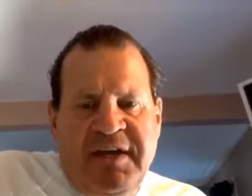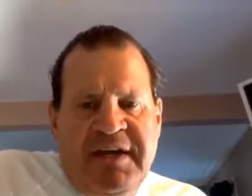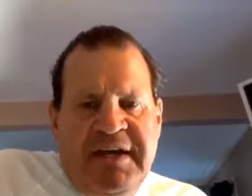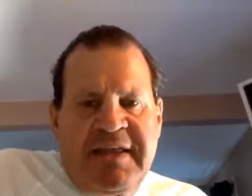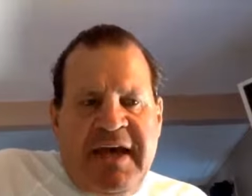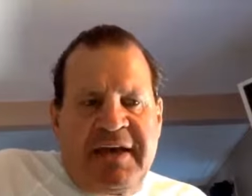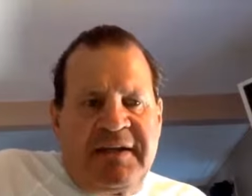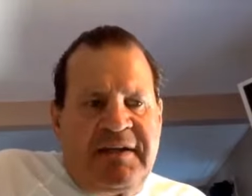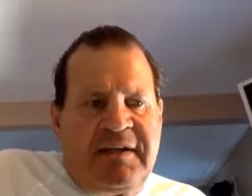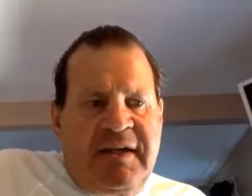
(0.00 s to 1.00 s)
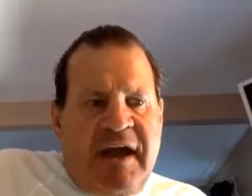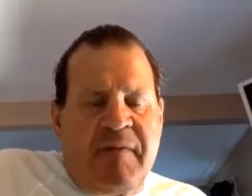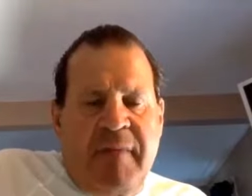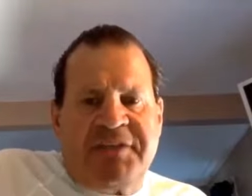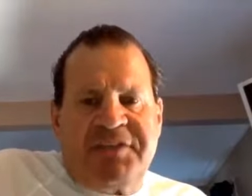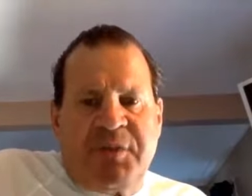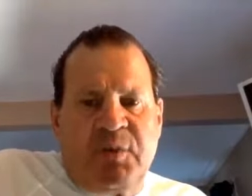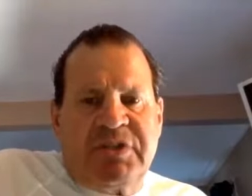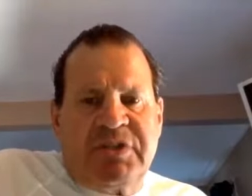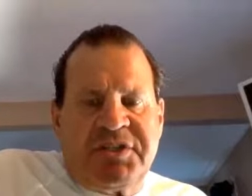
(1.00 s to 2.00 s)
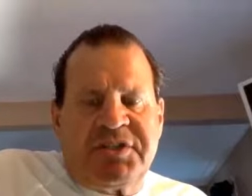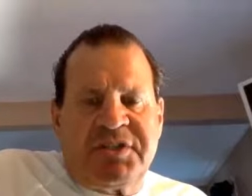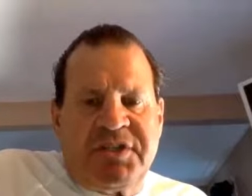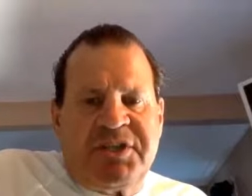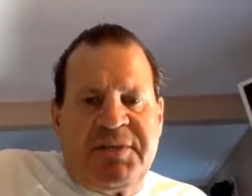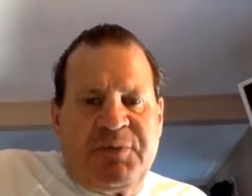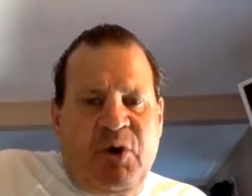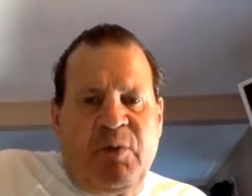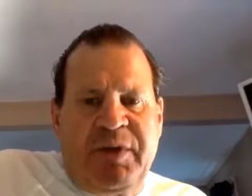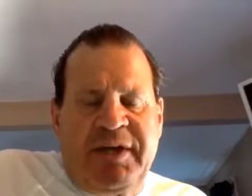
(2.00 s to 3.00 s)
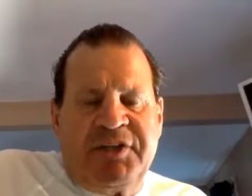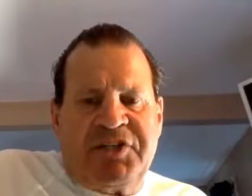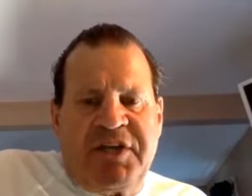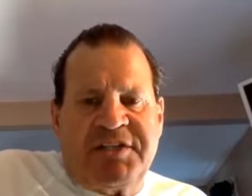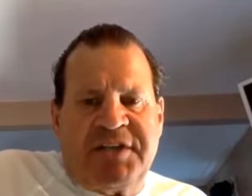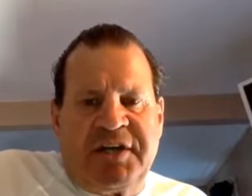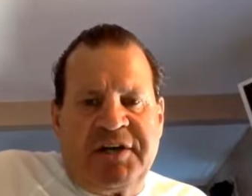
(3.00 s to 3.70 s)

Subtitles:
that our mindset was, let's keep going. We got a chance here.